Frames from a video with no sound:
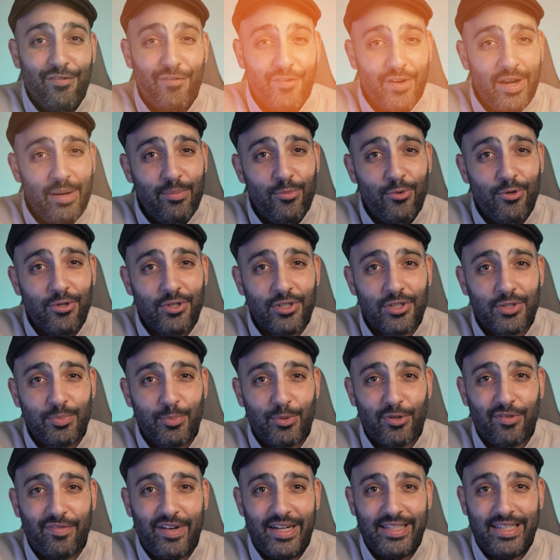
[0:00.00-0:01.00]
Frameworks
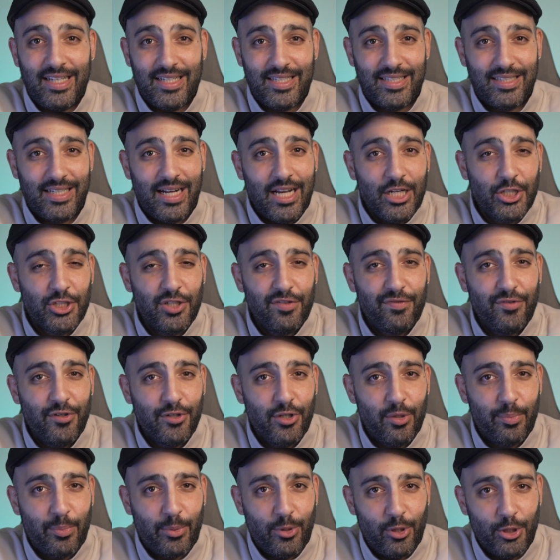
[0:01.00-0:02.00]
provide a structure for
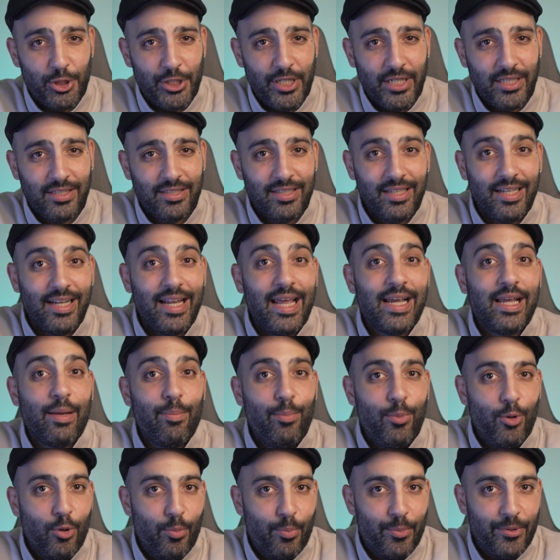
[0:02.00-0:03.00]
your project, like a
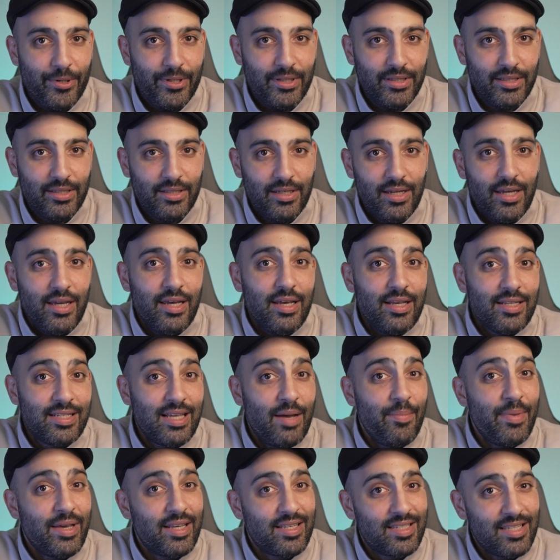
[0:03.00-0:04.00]
blueprint.
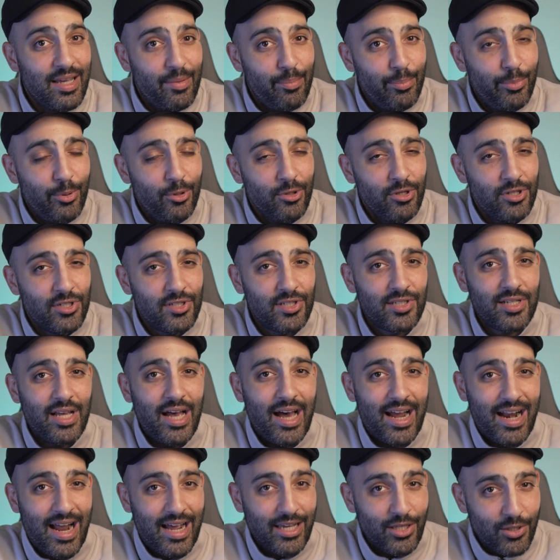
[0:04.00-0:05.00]
Some examples
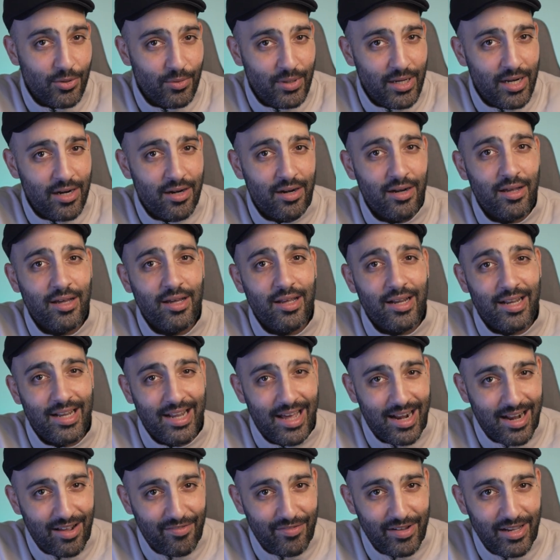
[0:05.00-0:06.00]
are Angular,
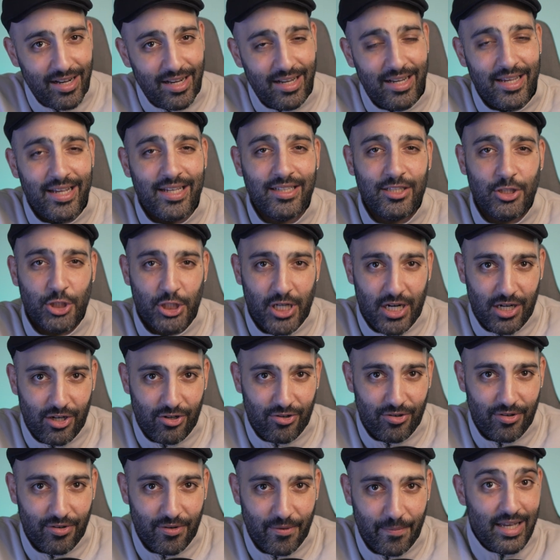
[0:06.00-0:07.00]
Laravel, and
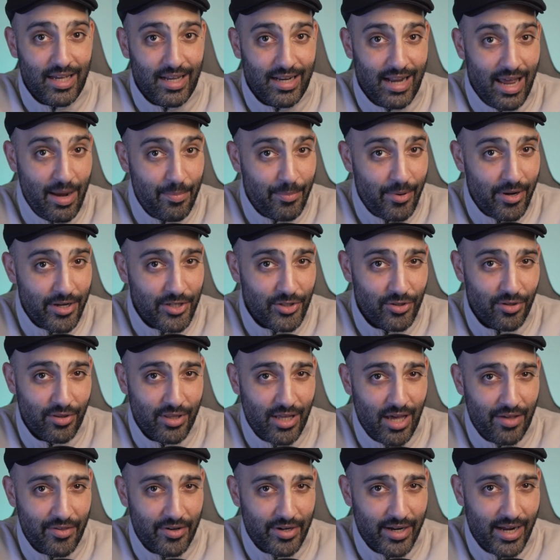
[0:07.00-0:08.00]
Django. Libraries, on
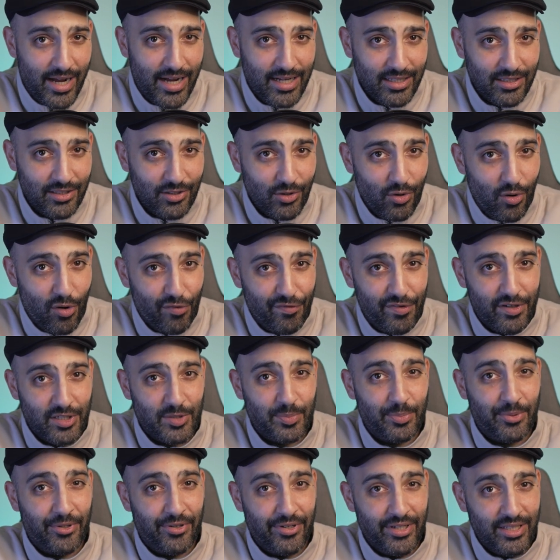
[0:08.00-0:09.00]
the other hand, offers
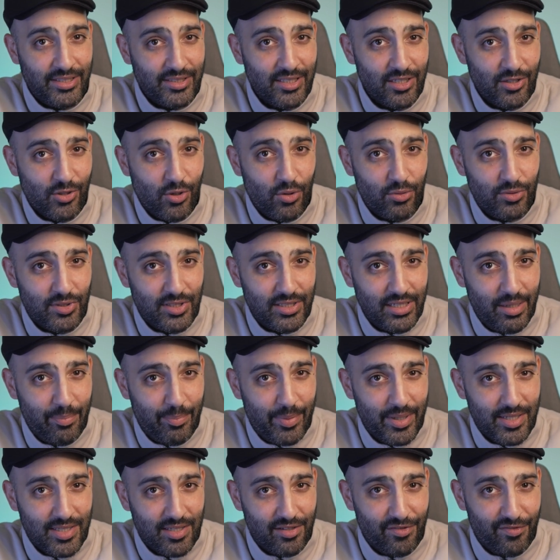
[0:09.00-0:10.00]
pre-written code
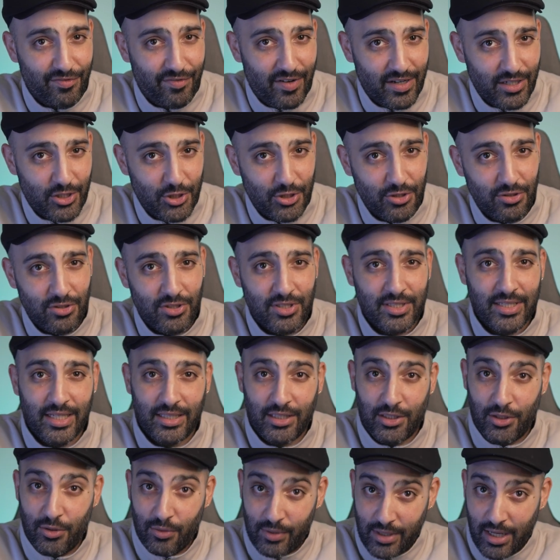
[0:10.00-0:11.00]
snippets and functions
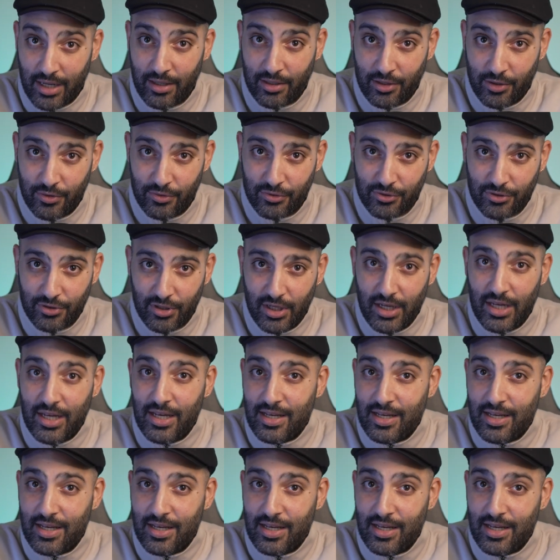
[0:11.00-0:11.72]
that you can use.